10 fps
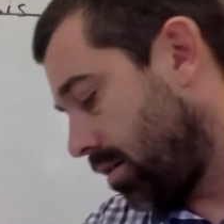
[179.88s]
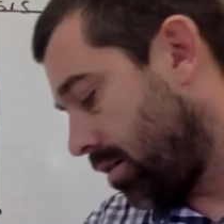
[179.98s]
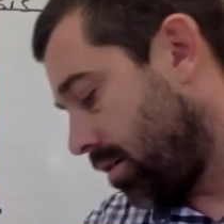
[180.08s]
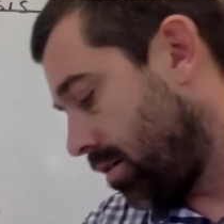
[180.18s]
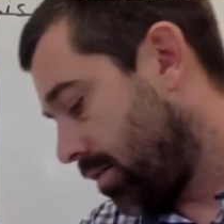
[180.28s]

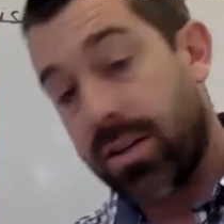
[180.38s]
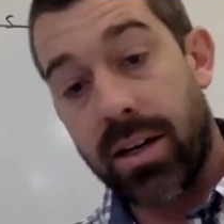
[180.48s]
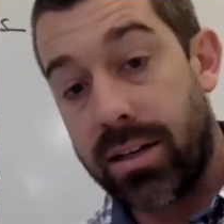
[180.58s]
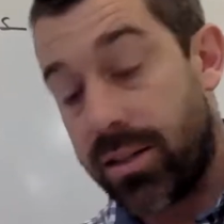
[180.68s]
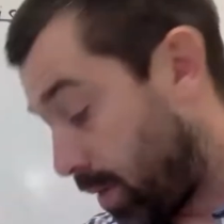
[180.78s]
Sorry, I
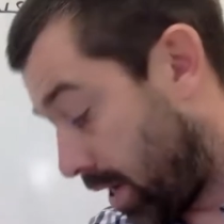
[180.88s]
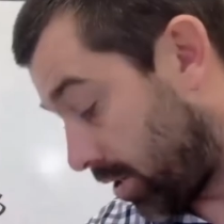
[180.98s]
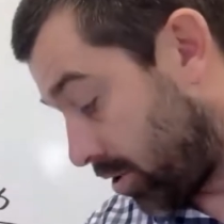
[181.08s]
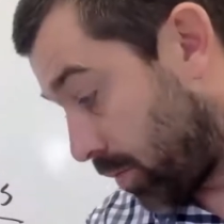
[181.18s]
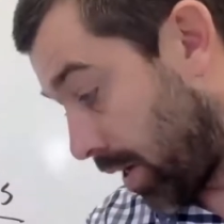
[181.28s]
had to smash
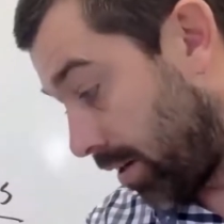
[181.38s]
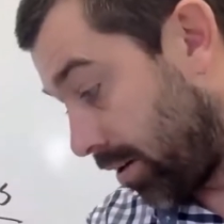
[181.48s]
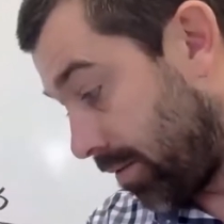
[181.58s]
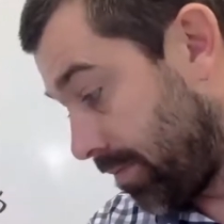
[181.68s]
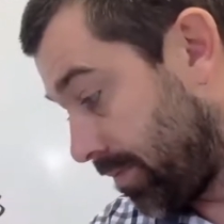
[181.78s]
a
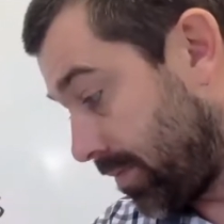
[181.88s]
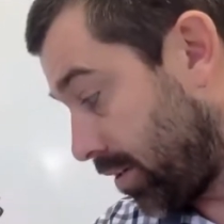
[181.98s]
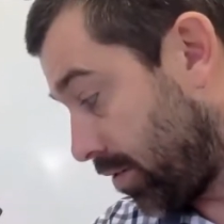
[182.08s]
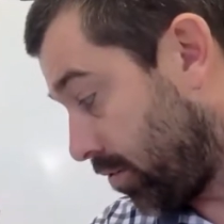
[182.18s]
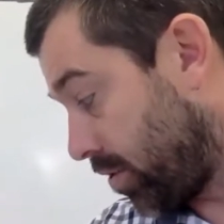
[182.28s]
spider
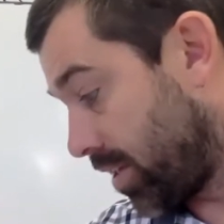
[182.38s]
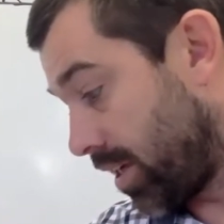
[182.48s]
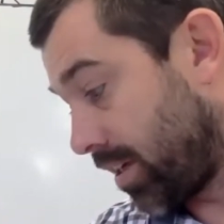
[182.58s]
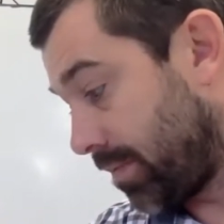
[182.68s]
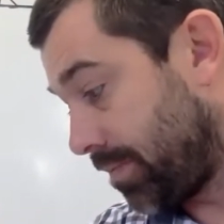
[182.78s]
there for a
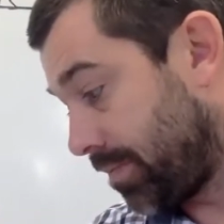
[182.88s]
second.